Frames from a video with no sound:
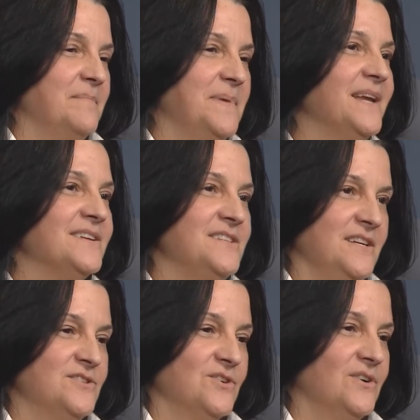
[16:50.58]
being a
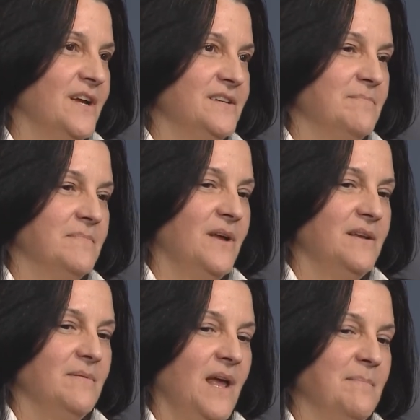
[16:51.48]
teacher
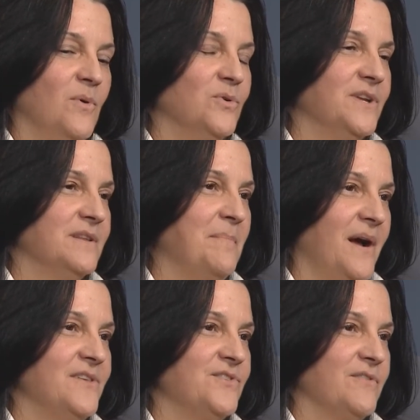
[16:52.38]
and molding the
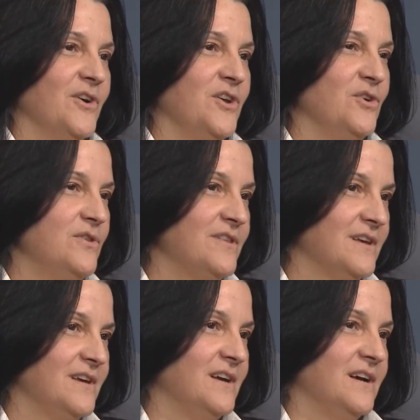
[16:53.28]
minds of our youth
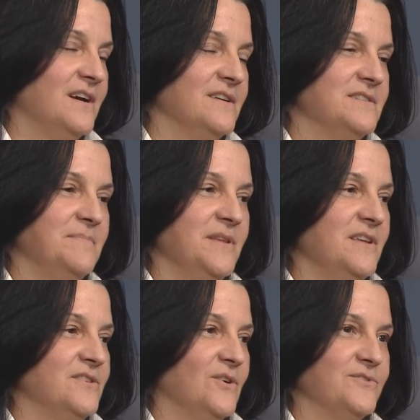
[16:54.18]
to be
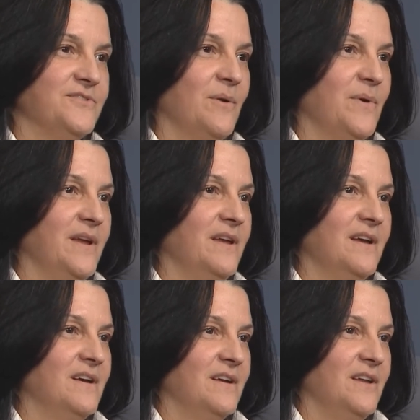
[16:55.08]
the adults that we
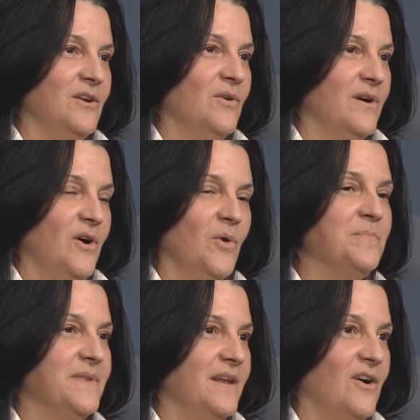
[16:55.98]

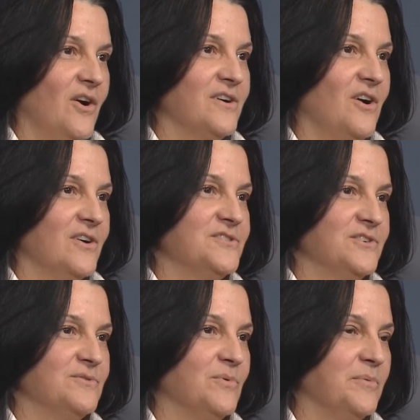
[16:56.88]
hope that our
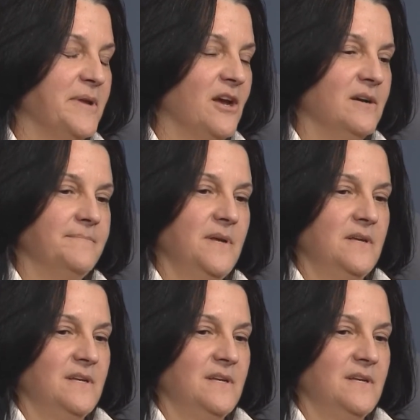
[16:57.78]
children will become.